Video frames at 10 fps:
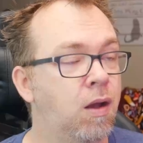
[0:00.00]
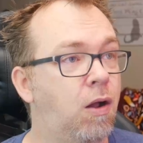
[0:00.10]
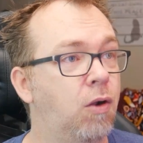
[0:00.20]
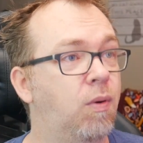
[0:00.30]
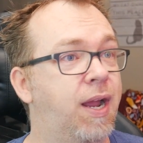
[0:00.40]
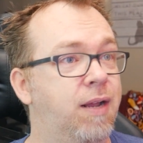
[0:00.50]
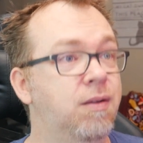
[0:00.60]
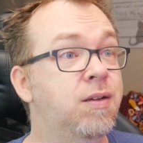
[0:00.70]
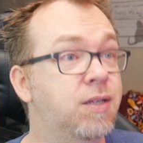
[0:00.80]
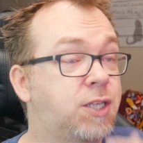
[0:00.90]
All right,
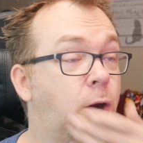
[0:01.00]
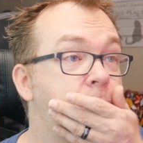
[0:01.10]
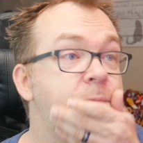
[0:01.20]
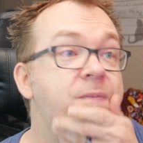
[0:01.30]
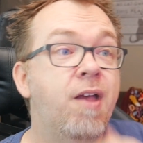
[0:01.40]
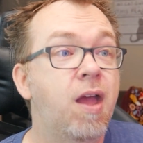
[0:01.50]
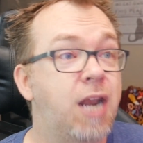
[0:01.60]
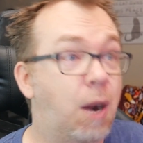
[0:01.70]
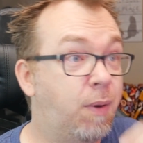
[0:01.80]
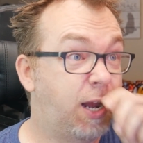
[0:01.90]
so,
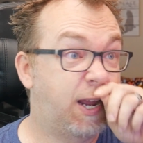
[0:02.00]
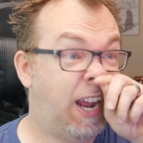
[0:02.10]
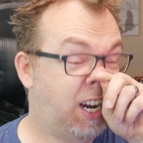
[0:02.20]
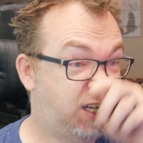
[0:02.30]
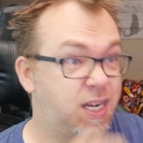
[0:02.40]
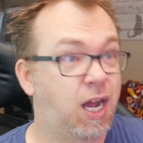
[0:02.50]
now we're gonna connect.